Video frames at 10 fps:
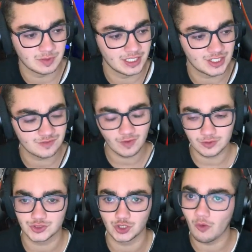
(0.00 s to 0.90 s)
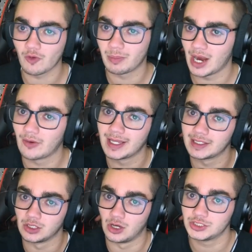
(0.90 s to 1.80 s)
it just felt so overpowered
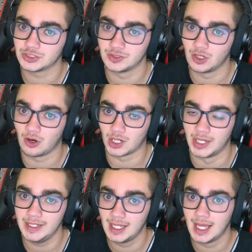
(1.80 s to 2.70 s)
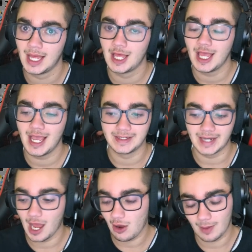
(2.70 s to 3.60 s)
at launch of the R8, and
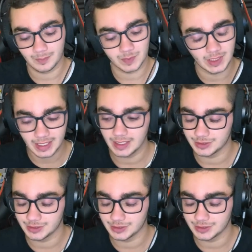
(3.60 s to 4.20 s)
now I'm playing